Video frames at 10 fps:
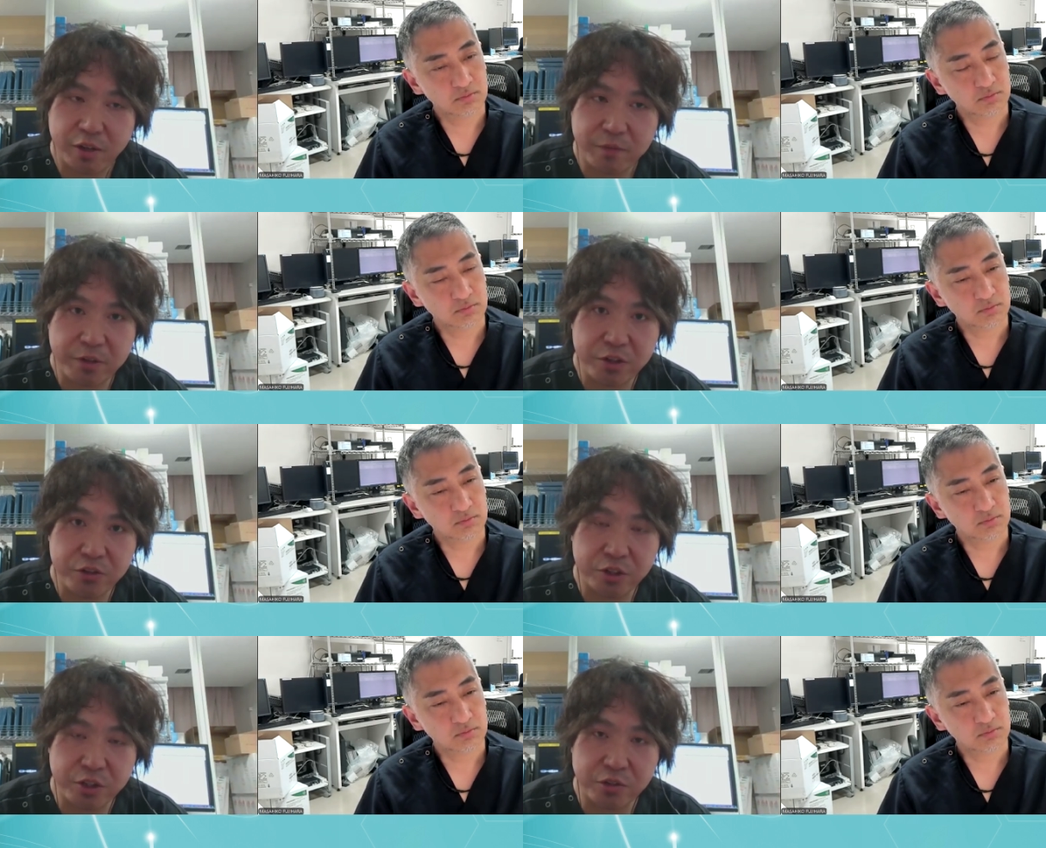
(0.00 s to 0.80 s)
Speaker 1: FP
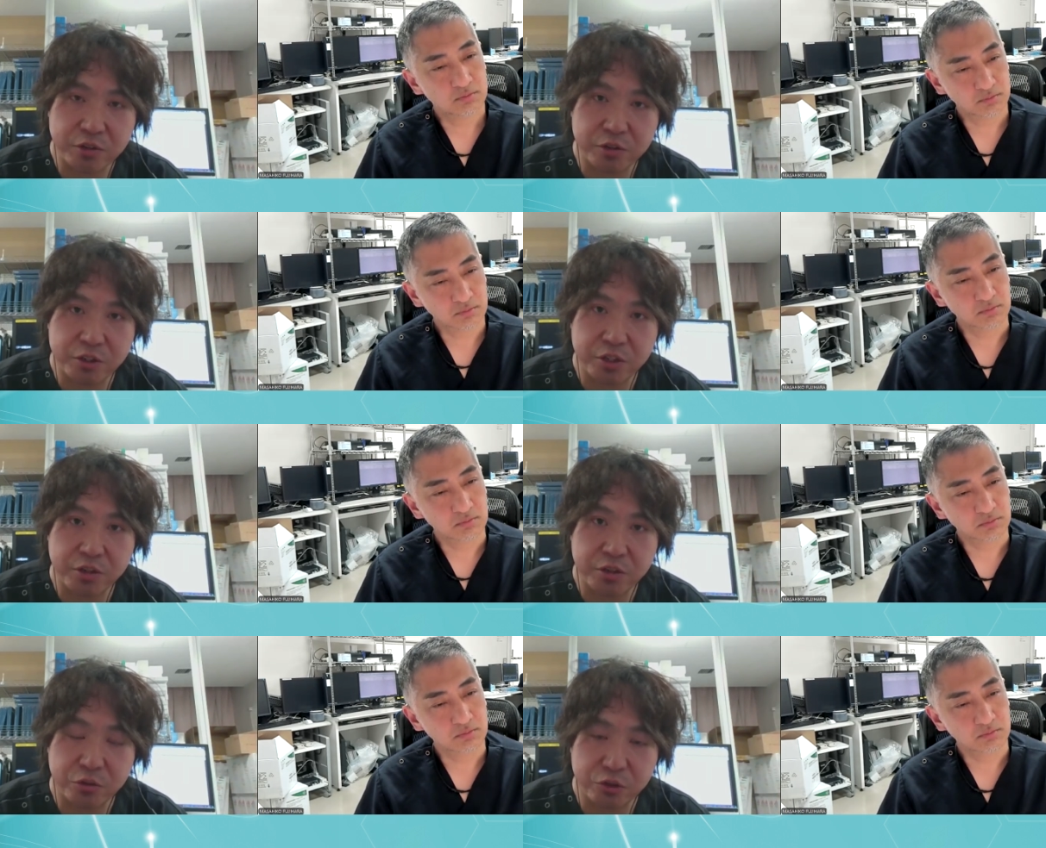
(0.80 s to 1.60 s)
region, including
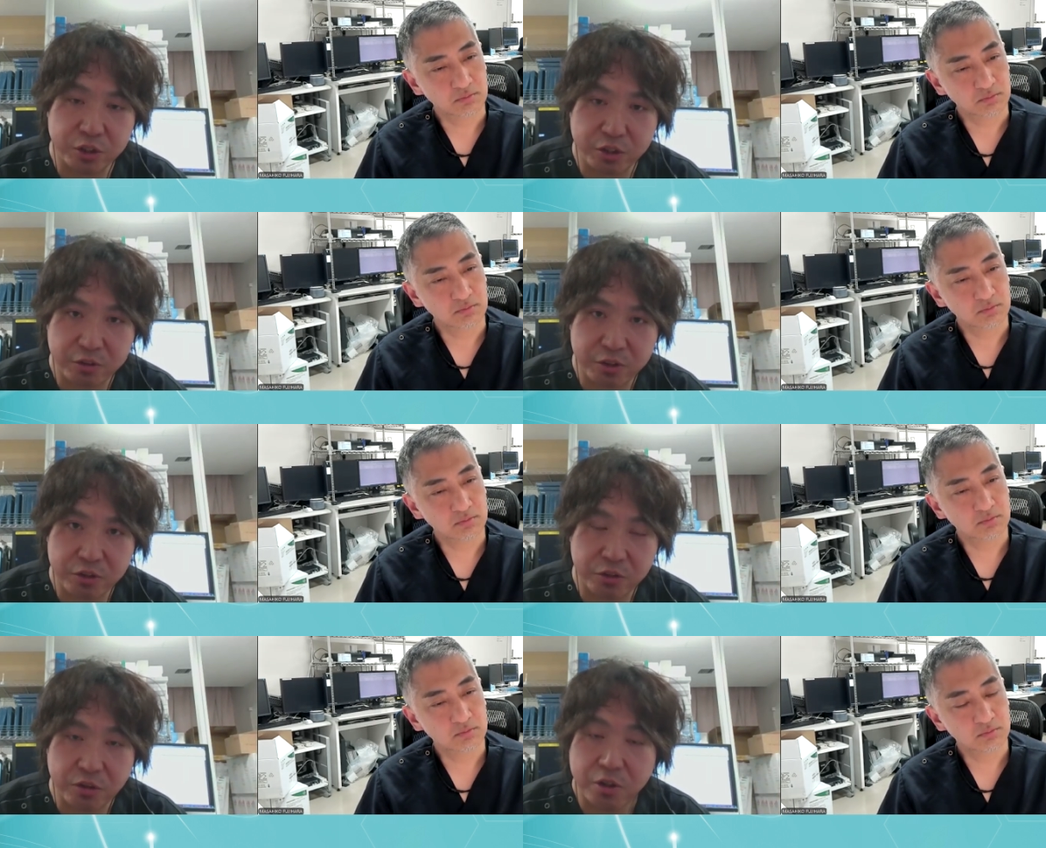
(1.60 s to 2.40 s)
the nodular
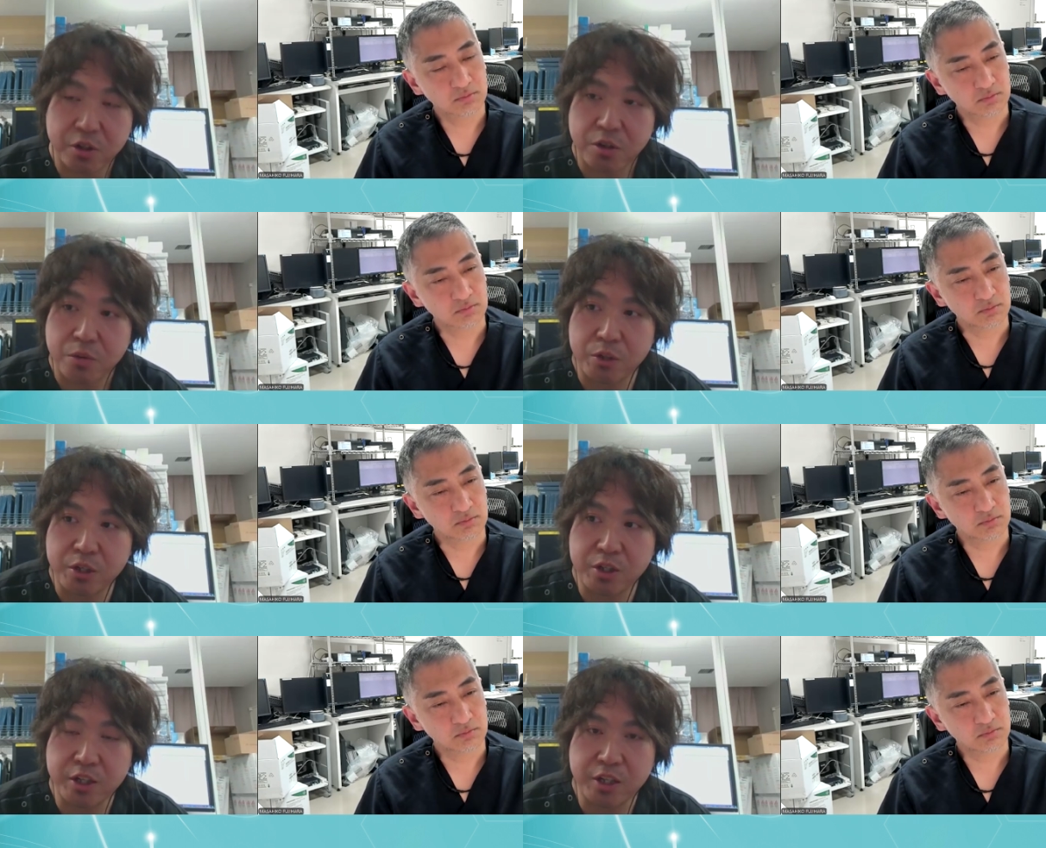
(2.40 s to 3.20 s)
calcification,
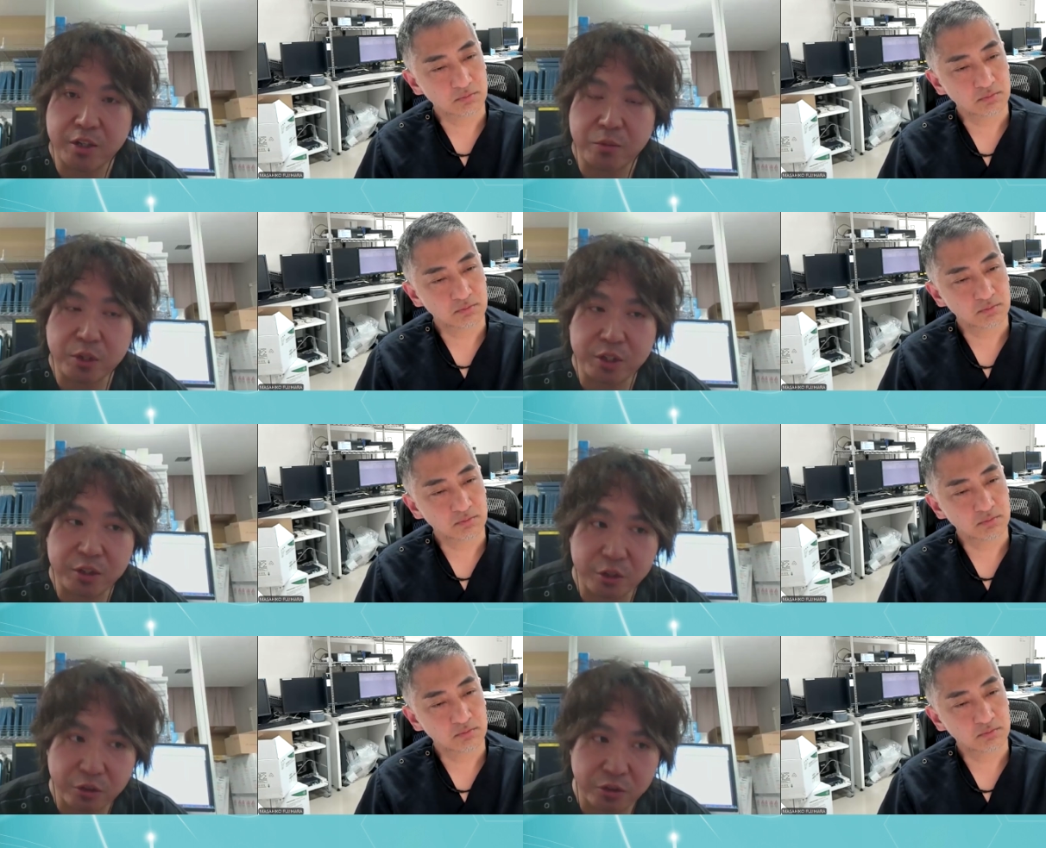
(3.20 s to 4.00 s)
we
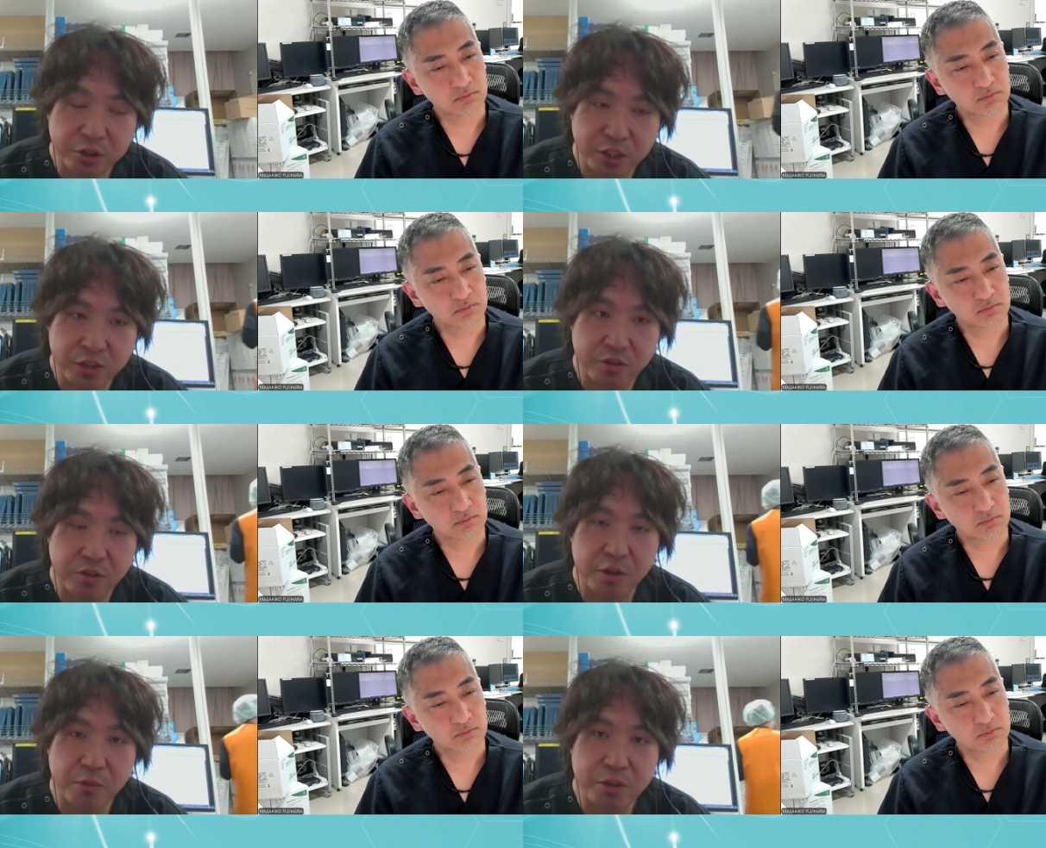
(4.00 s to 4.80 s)
cannot get
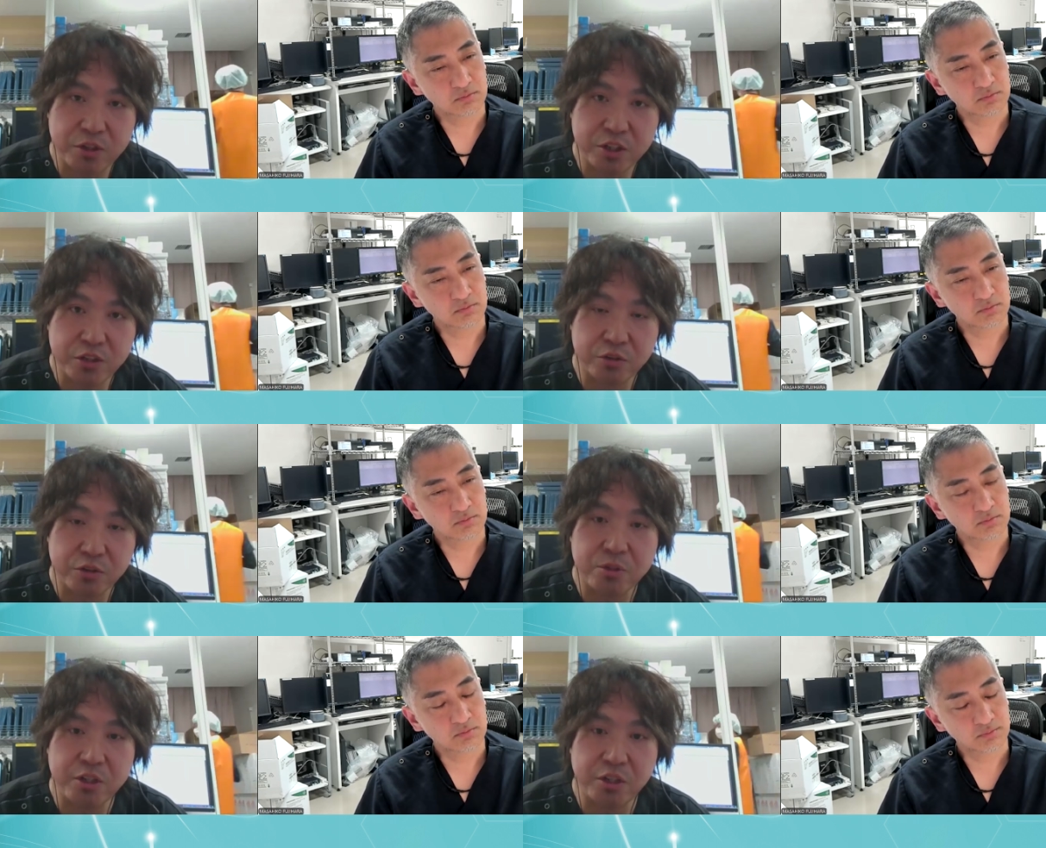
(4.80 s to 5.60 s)
the sufficient
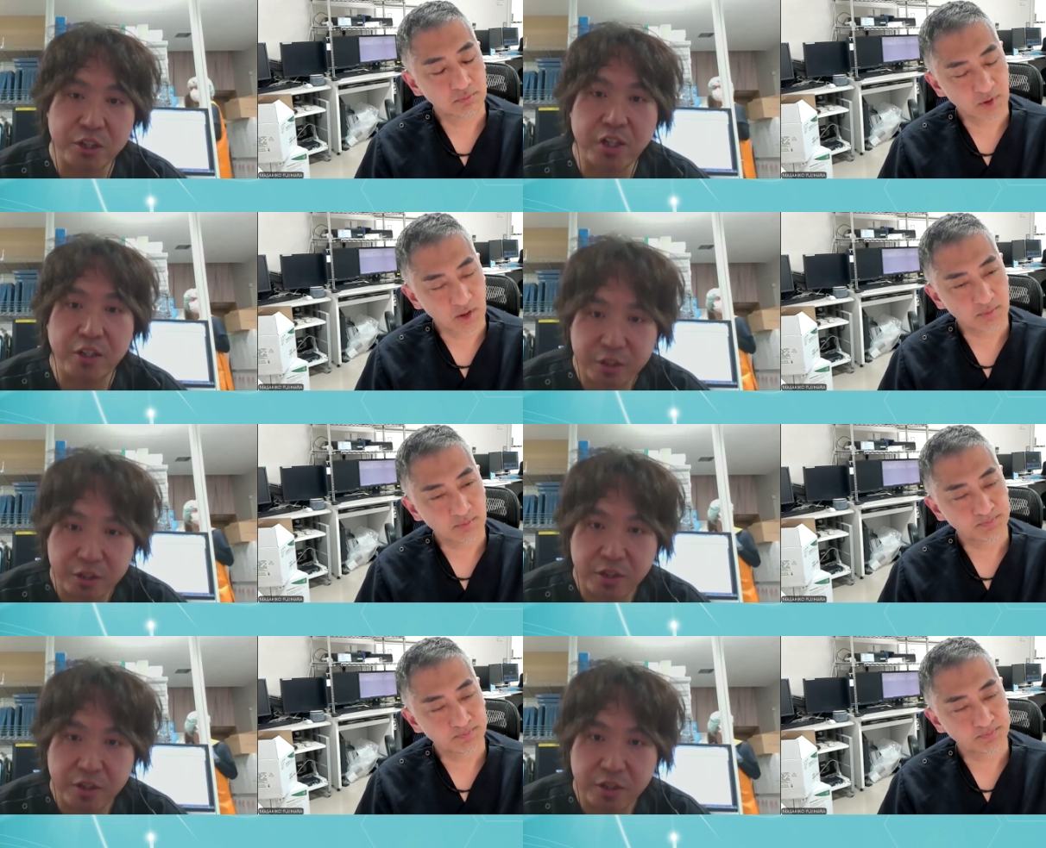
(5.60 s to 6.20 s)
luminal gain.